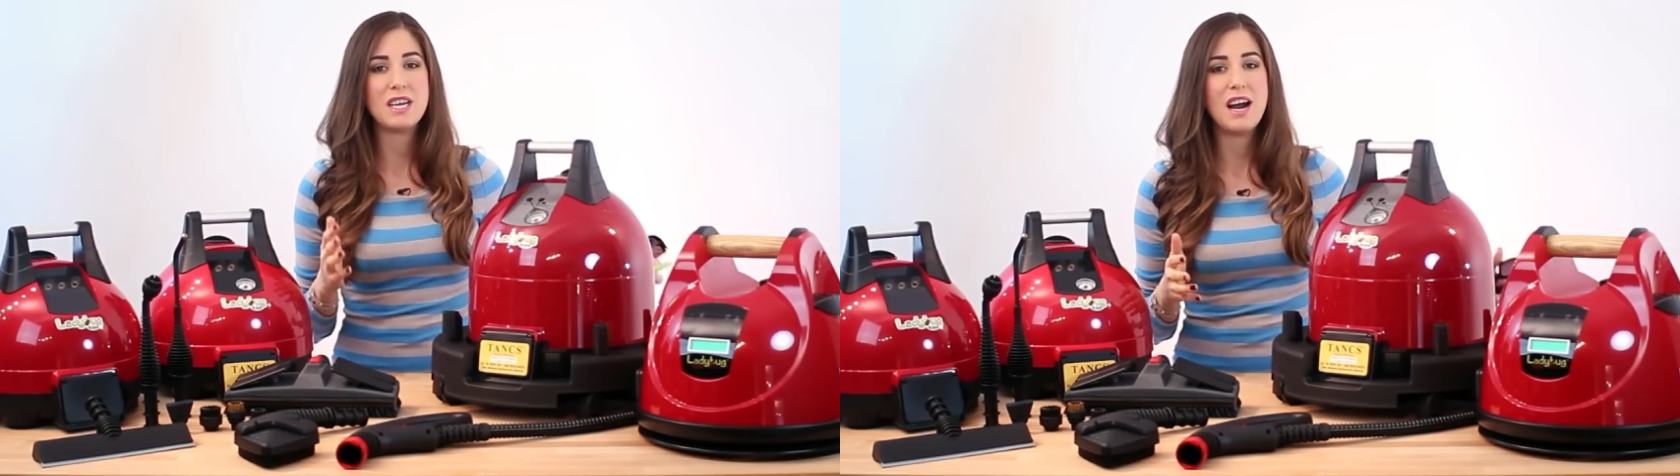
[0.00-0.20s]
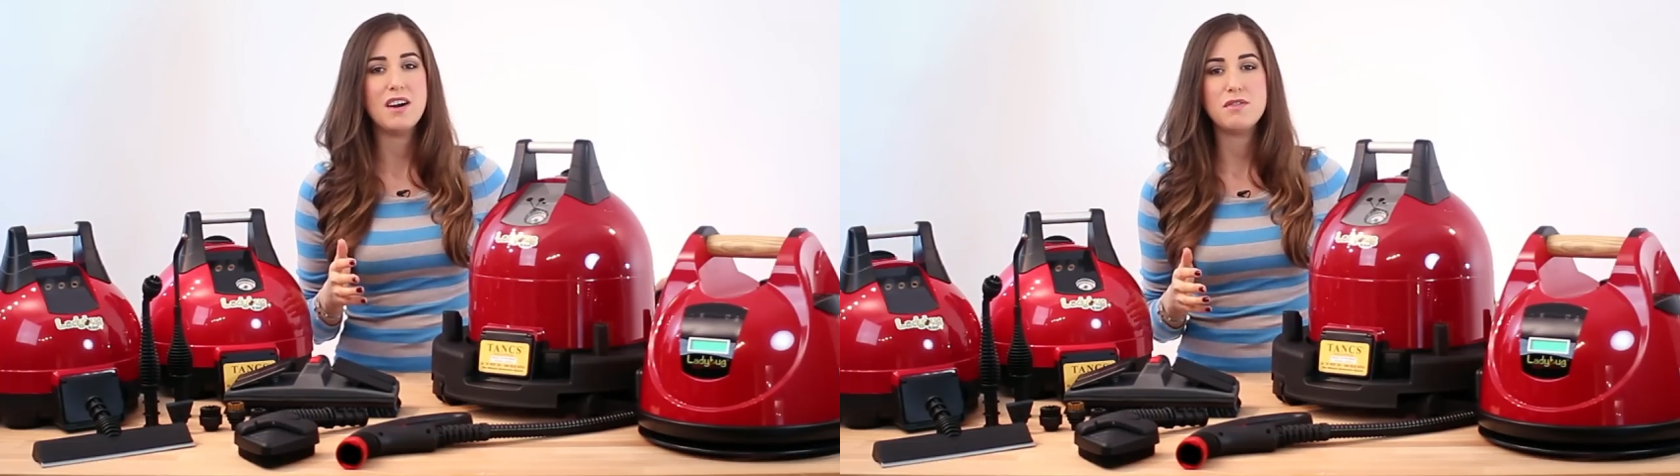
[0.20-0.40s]

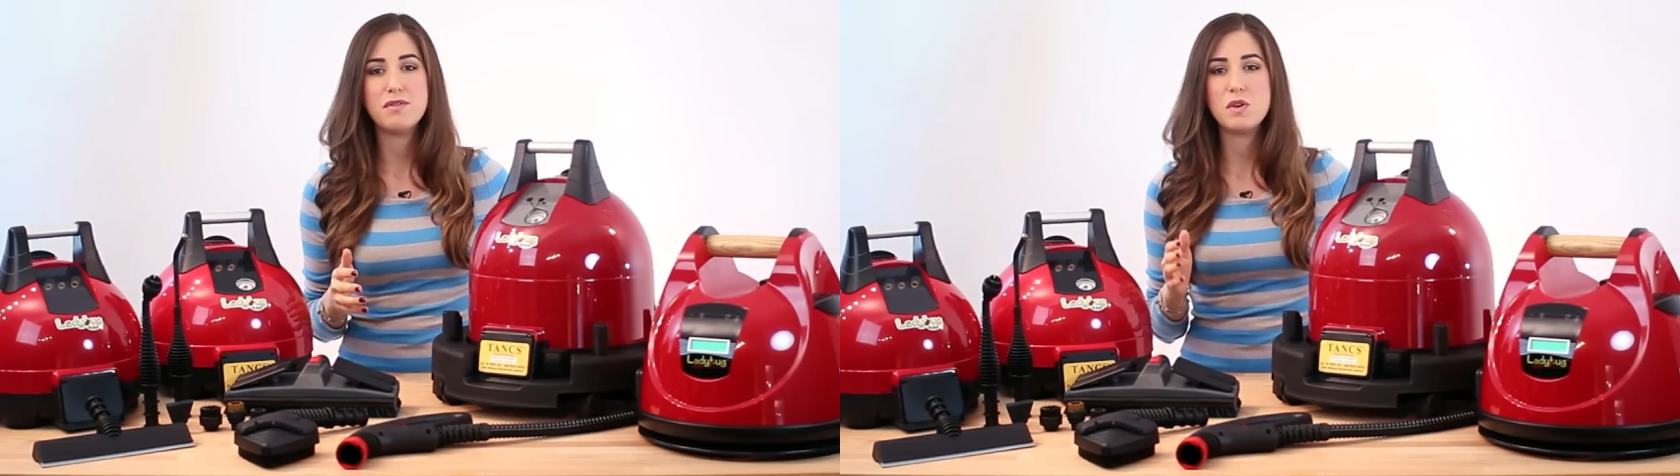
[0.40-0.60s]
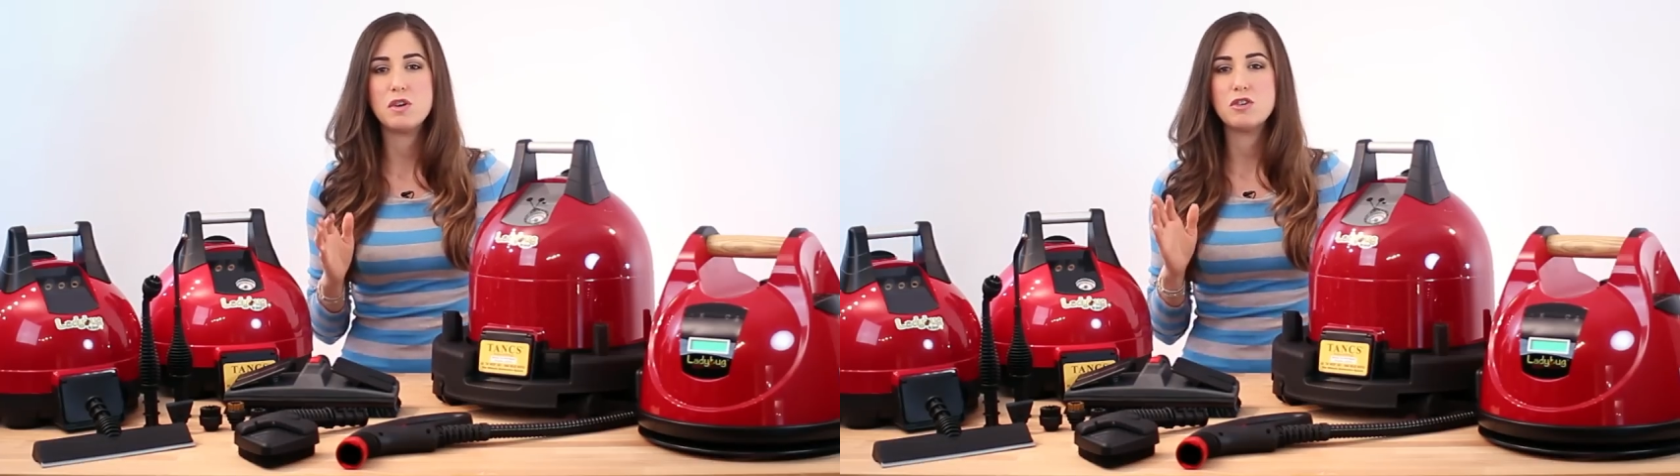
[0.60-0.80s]
tile
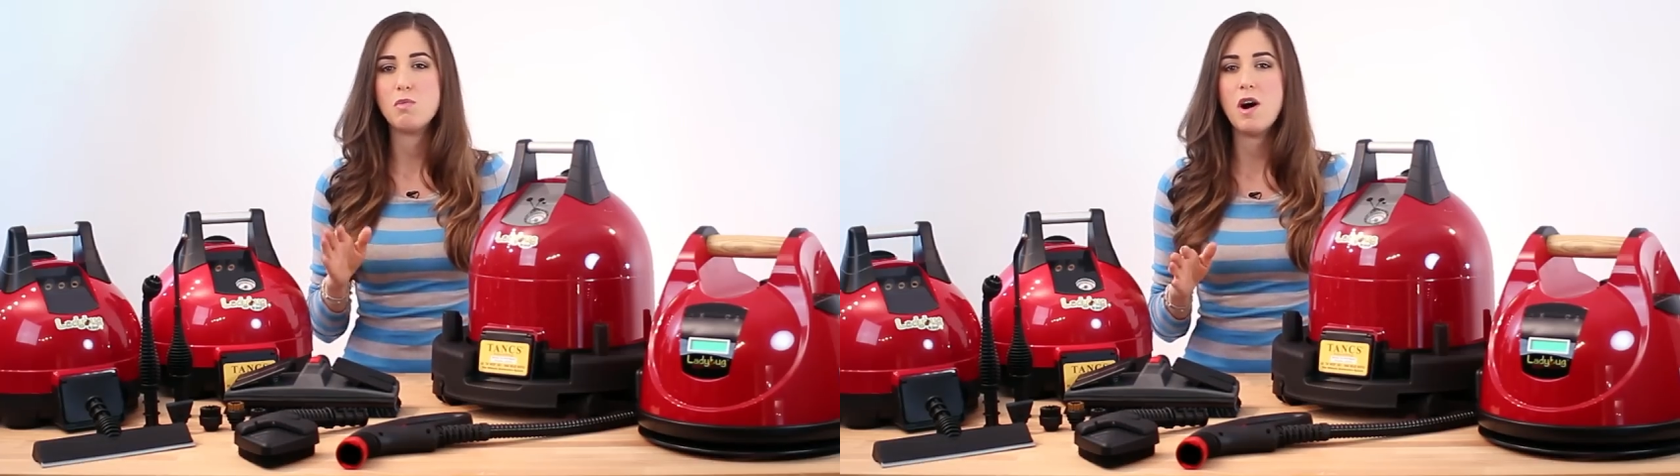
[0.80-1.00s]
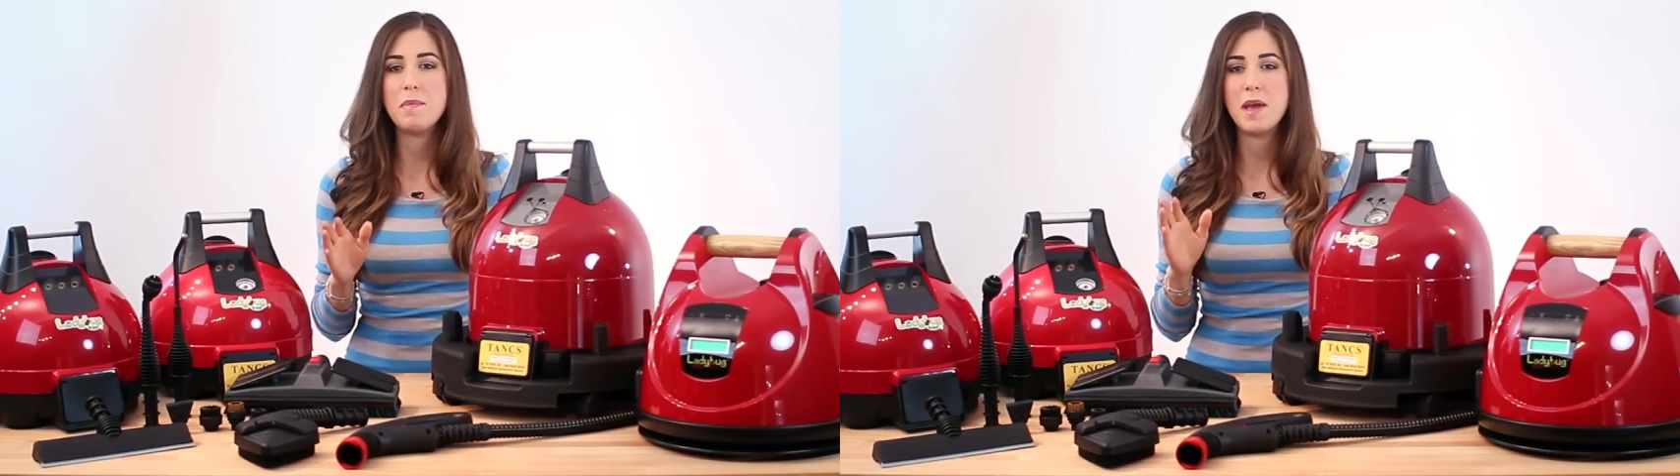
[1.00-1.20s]
floors,
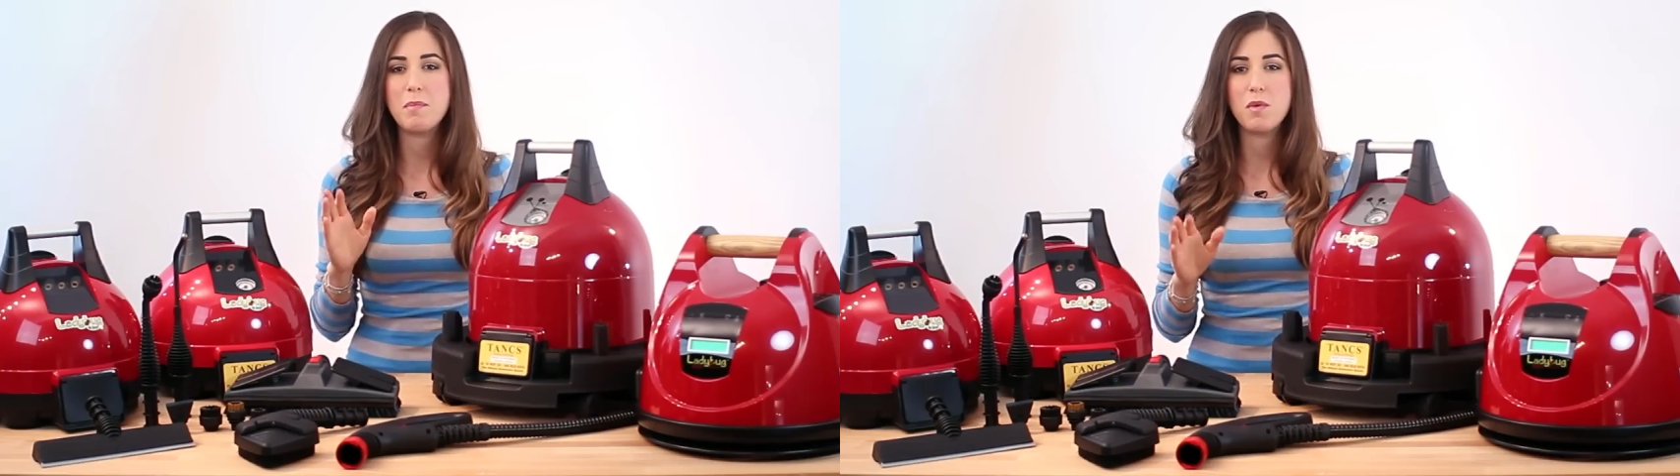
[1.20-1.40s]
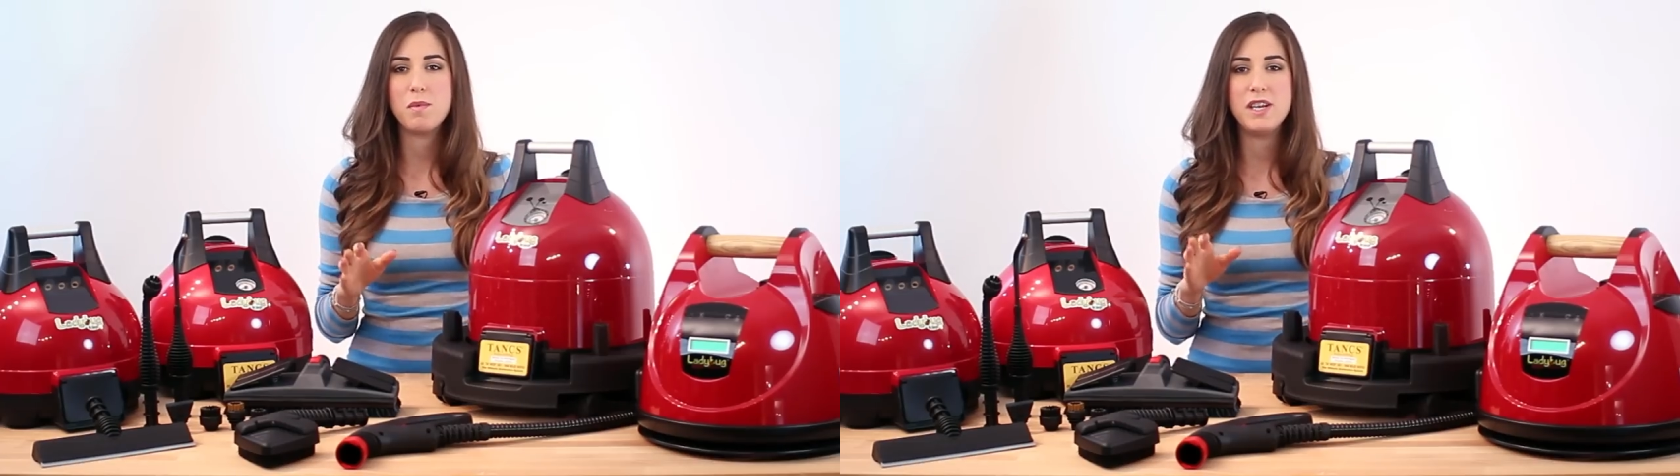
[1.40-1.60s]

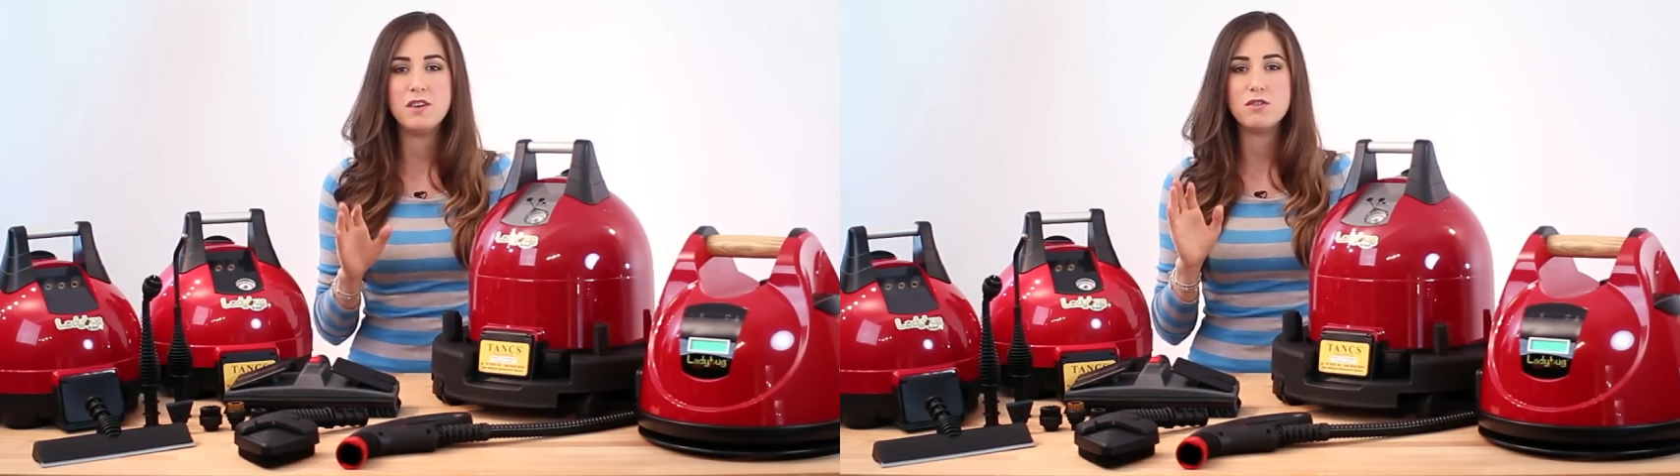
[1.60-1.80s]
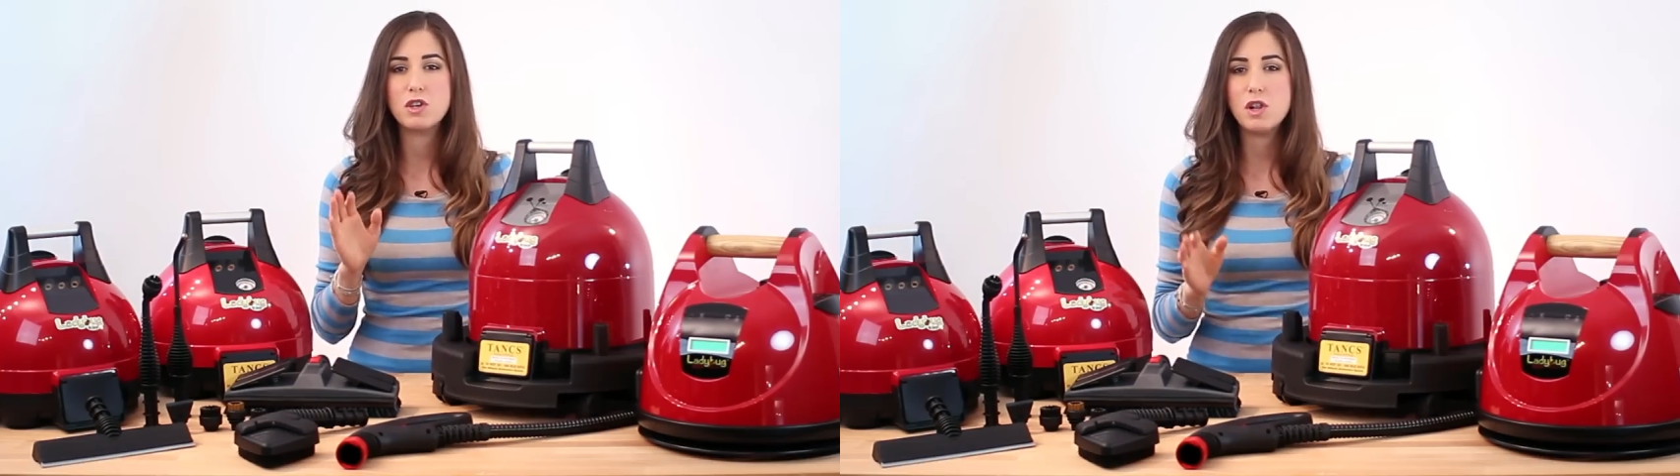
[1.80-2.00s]
wallpaper,
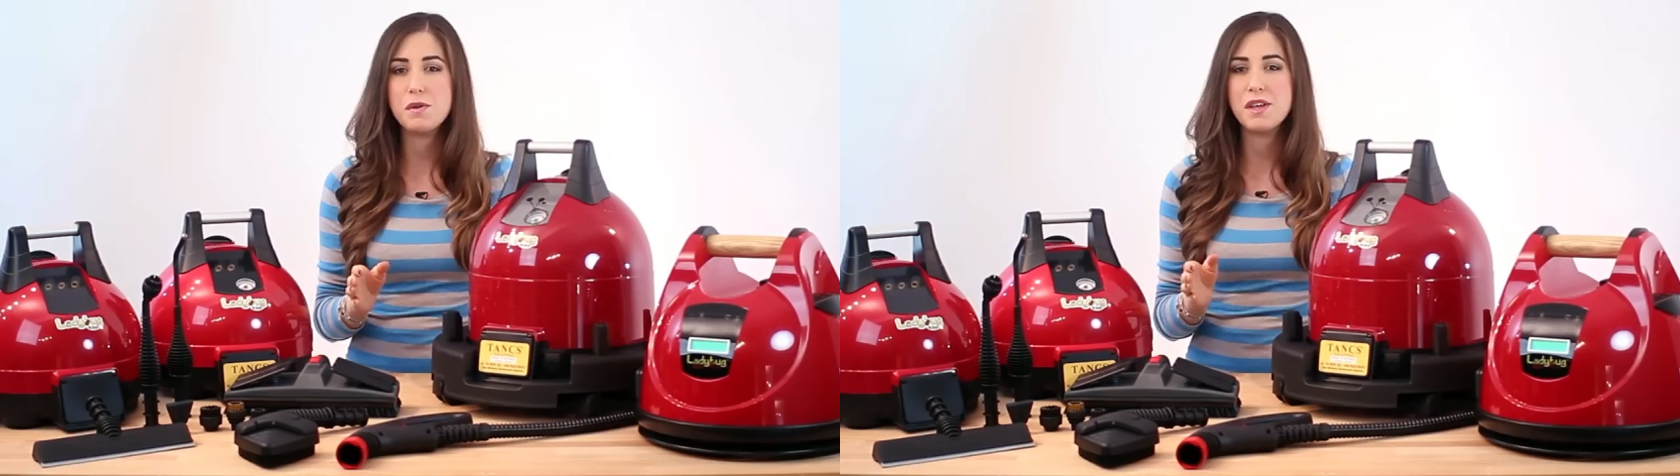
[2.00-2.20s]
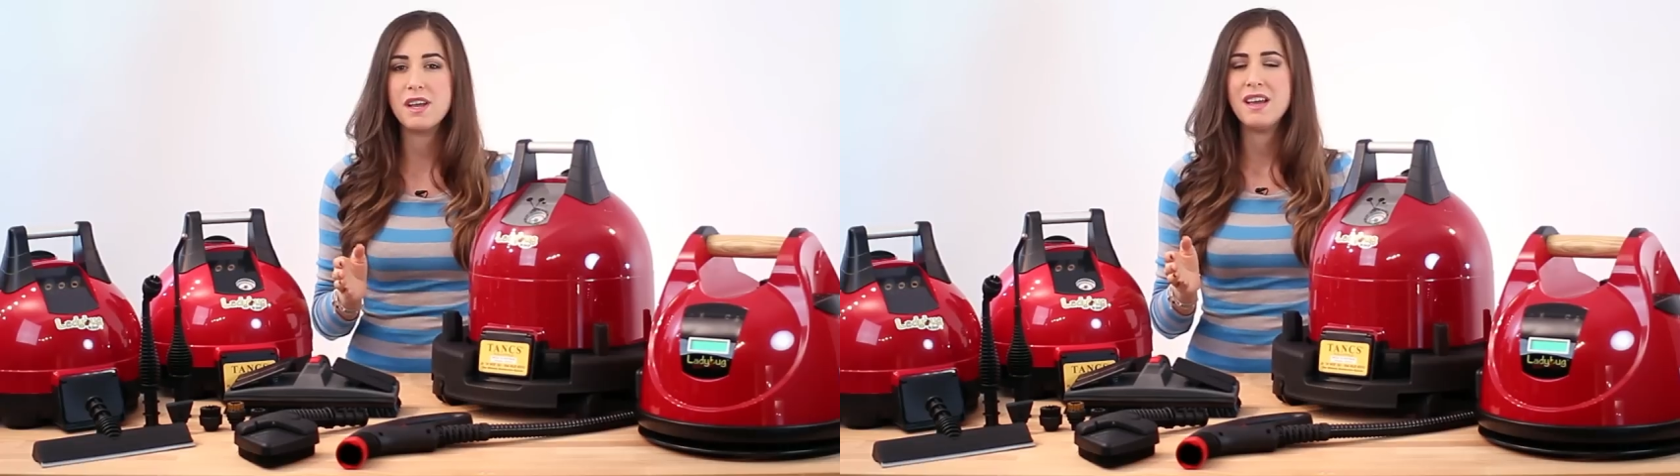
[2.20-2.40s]
windows,
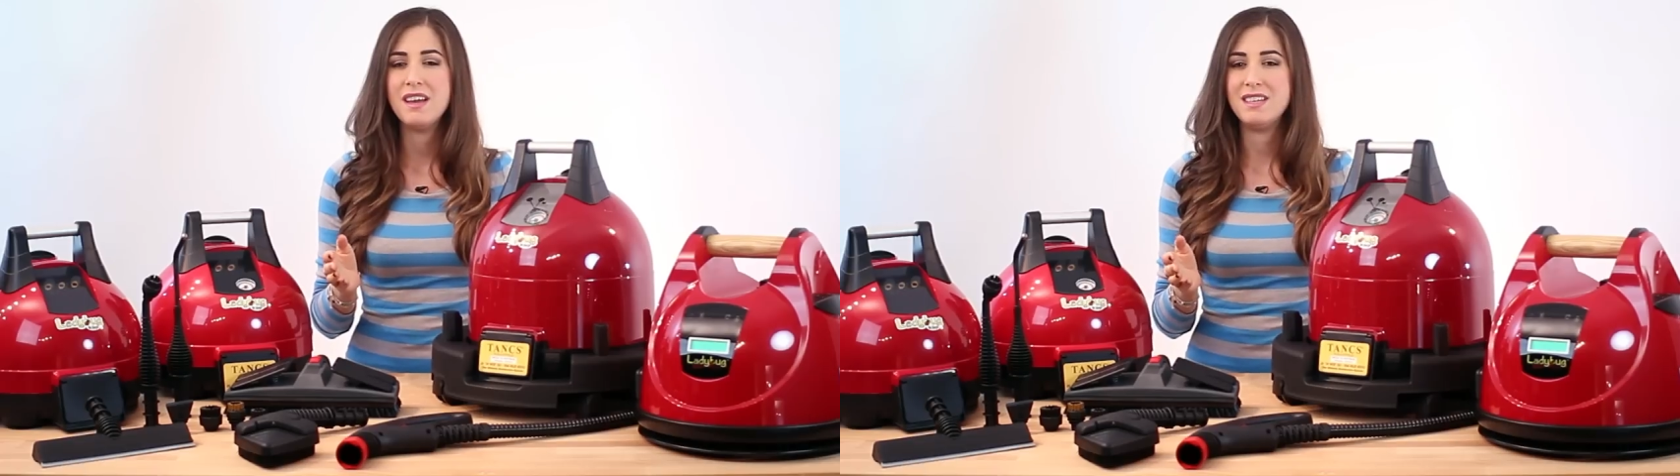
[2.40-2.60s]
clothing,